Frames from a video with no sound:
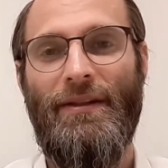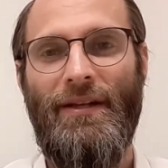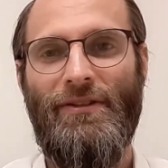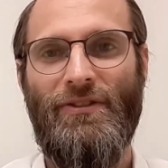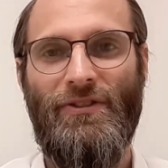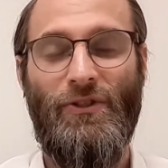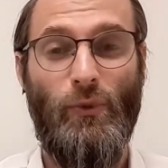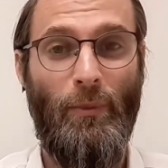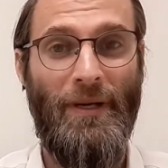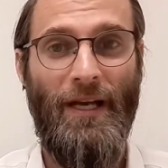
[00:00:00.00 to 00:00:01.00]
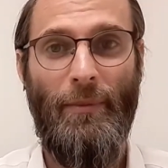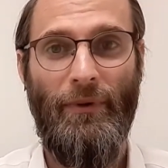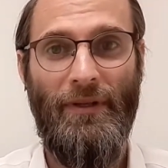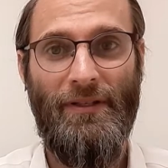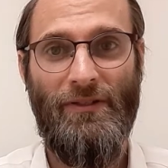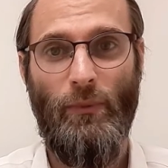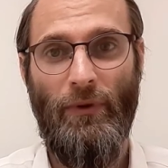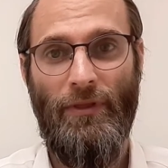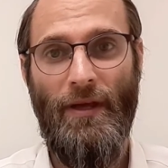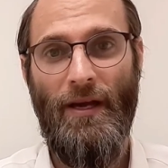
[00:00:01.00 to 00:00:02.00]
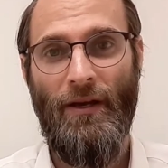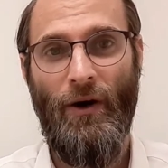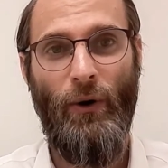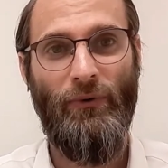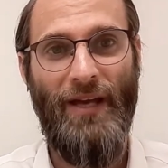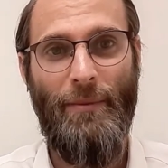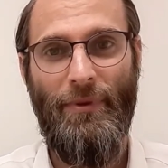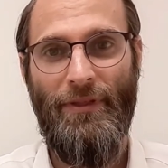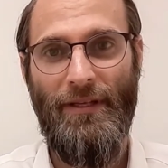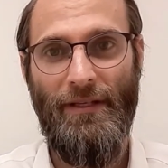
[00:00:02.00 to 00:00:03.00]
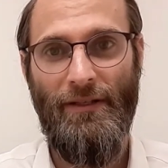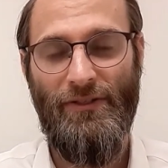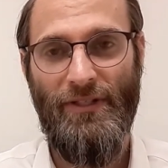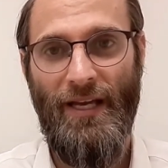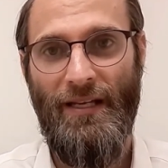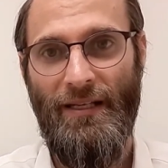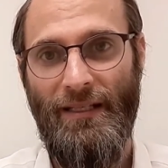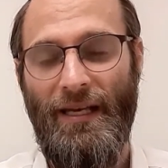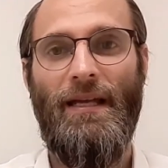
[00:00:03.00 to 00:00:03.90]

The narcissist will pick up on this with their cold empathy scanning,